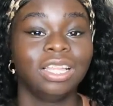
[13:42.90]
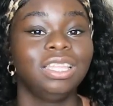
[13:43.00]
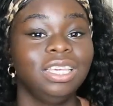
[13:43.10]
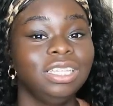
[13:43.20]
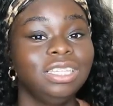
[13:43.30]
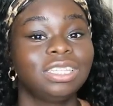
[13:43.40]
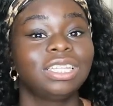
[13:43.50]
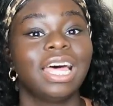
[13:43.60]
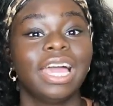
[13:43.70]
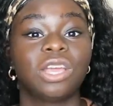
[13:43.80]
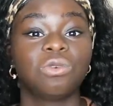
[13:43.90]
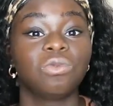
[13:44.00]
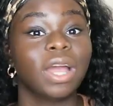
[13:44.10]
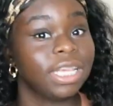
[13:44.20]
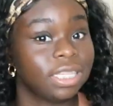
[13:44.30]
Things like
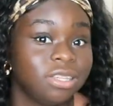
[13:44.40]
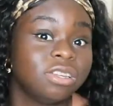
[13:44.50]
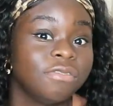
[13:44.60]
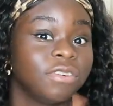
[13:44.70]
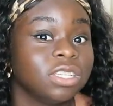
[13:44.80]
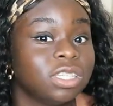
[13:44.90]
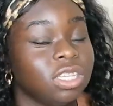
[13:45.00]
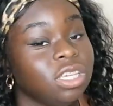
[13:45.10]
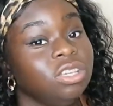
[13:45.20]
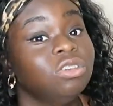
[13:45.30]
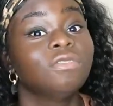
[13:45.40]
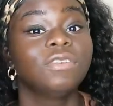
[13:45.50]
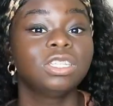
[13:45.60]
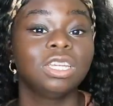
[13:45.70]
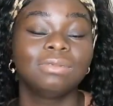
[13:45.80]
Rice University,
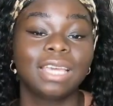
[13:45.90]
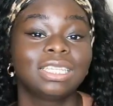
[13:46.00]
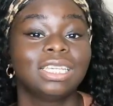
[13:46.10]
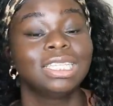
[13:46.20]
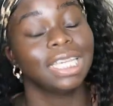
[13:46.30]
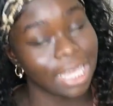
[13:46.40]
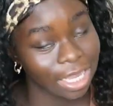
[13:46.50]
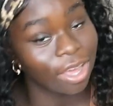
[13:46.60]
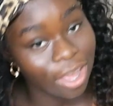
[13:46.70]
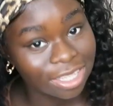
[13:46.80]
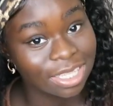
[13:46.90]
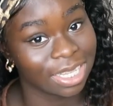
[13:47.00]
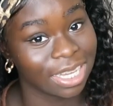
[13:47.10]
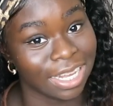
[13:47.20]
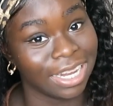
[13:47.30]
University of Texas in
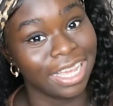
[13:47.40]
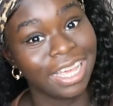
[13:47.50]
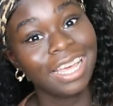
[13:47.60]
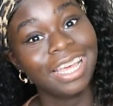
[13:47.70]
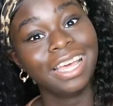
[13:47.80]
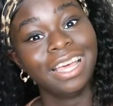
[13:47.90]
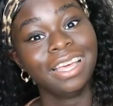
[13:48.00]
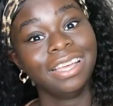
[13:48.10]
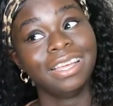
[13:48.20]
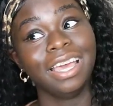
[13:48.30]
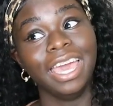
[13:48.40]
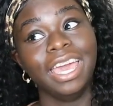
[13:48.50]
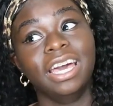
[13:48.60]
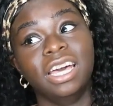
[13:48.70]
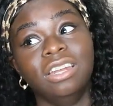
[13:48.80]
Austin,
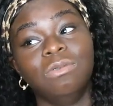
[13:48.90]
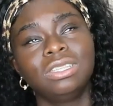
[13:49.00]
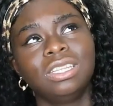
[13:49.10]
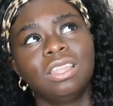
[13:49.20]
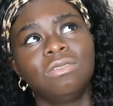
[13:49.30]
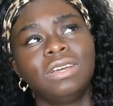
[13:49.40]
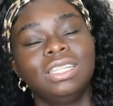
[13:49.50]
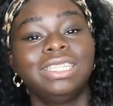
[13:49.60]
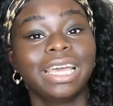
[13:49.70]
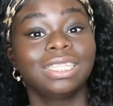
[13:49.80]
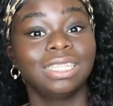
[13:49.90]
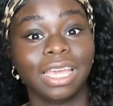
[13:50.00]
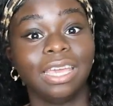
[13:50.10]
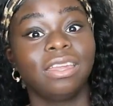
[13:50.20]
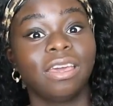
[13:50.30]
and what's the other one? Texas
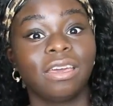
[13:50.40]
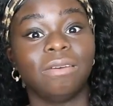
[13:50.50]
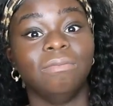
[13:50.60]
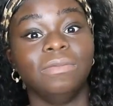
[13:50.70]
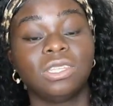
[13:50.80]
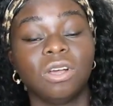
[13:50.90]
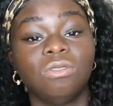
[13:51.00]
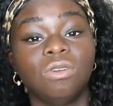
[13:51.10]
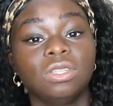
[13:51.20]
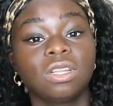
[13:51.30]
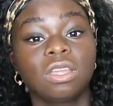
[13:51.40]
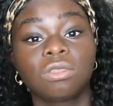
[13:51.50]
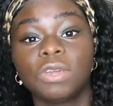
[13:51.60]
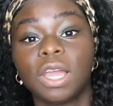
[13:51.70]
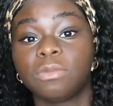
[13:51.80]
A&M. So those are the
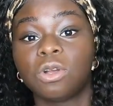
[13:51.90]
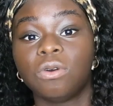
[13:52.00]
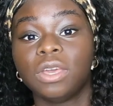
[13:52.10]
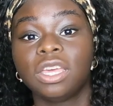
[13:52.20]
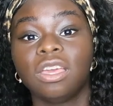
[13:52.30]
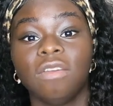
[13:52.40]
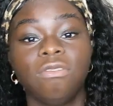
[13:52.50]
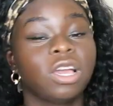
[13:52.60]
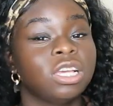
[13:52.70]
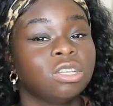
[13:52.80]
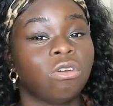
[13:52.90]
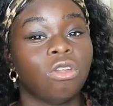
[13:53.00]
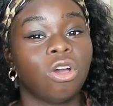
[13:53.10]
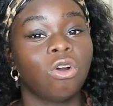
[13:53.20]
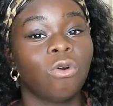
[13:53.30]
3 I'm going. If you guys don't
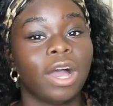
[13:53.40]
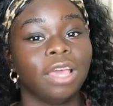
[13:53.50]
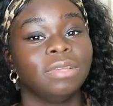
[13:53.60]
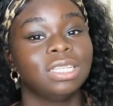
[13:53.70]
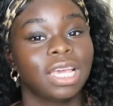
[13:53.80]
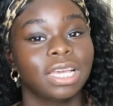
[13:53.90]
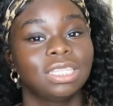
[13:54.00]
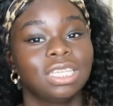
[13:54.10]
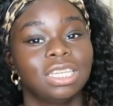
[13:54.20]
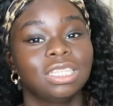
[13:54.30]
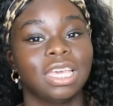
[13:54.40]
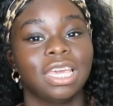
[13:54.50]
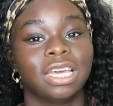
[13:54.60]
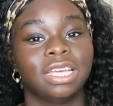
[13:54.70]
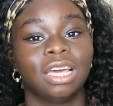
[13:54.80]
know, I'm in Texas
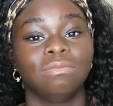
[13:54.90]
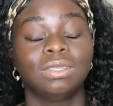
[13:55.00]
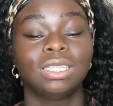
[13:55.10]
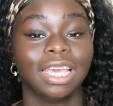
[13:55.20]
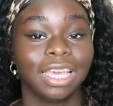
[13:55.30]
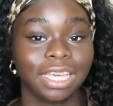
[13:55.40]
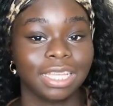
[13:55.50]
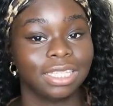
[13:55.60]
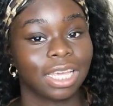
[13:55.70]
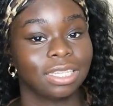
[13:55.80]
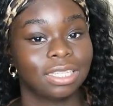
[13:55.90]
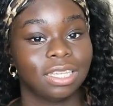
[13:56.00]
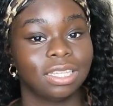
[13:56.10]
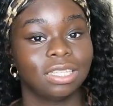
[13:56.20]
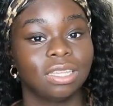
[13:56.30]
and I'm staying in
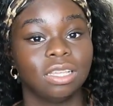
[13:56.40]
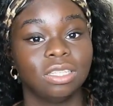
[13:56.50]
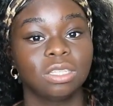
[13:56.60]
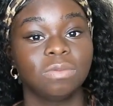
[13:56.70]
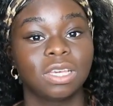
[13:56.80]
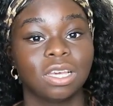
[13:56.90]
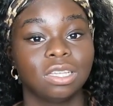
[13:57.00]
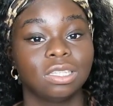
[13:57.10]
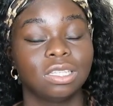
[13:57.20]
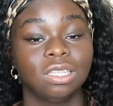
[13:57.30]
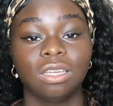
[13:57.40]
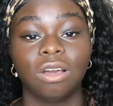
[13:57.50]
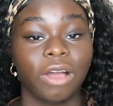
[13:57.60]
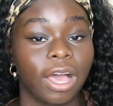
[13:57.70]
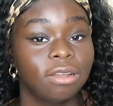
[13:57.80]
Texas just because, you
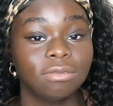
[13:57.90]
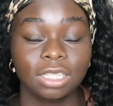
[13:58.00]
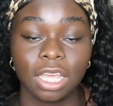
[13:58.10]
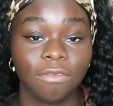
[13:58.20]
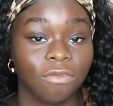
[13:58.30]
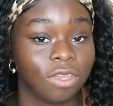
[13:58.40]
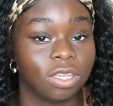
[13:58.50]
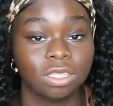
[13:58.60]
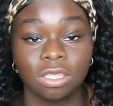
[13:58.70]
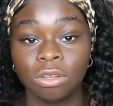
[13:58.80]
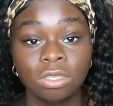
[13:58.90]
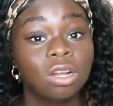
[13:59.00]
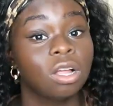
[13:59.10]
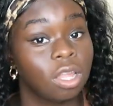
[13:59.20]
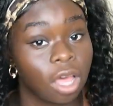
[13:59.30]
know, out-of-state fees, those
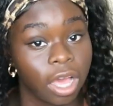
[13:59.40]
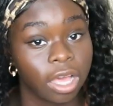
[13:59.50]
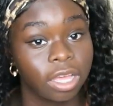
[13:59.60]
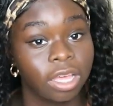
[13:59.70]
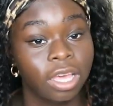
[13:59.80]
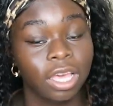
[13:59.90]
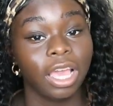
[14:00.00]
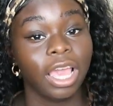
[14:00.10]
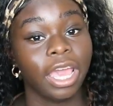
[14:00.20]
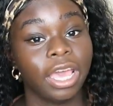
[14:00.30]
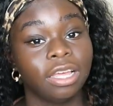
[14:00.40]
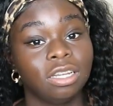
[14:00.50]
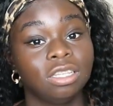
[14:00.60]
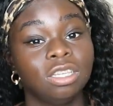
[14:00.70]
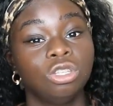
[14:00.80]
are a lot.
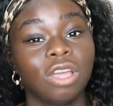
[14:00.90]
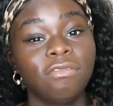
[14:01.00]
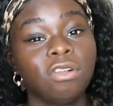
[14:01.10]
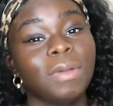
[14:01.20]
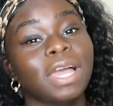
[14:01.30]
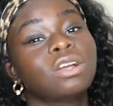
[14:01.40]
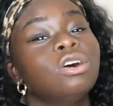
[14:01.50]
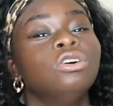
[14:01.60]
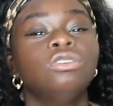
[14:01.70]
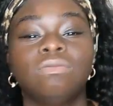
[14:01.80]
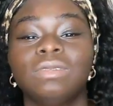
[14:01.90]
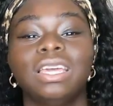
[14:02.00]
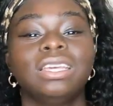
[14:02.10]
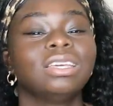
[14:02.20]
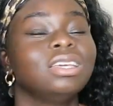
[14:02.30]
And to travel back home, like,